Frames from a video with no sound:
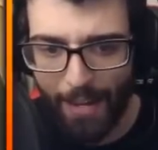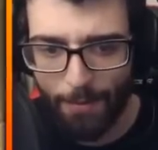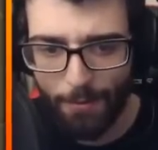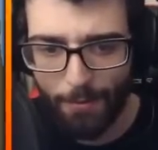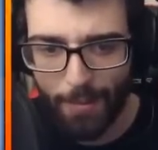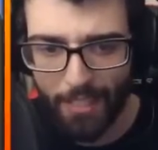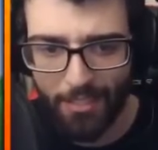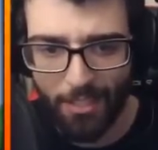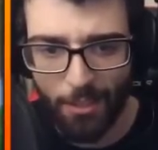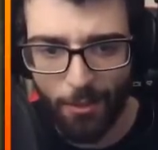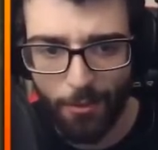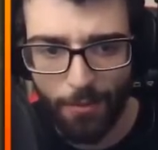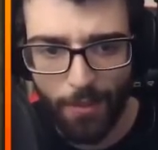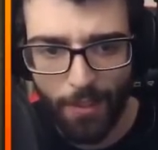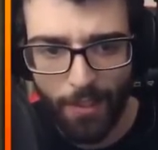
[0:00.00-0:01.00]
for
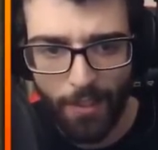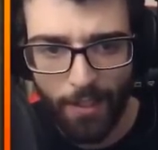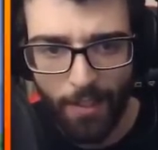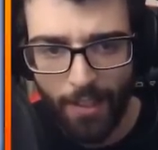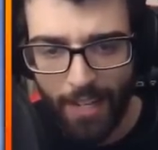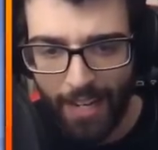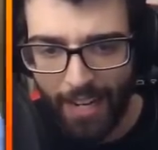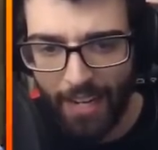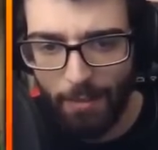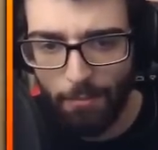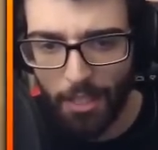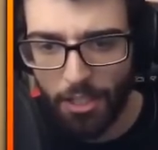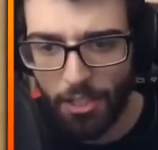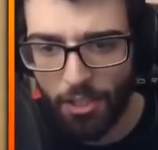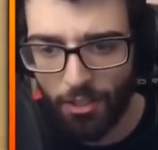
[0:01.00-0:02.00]
myself. Hitting
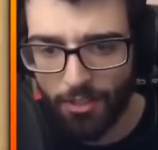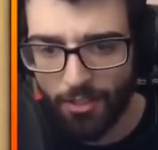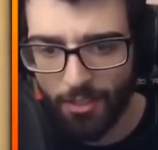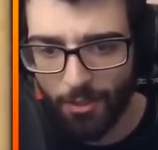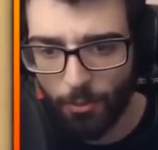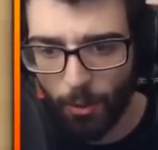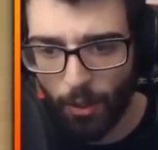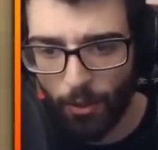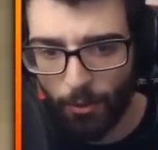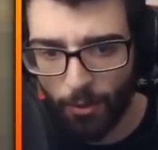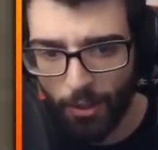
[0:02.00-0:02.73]
my shots as well,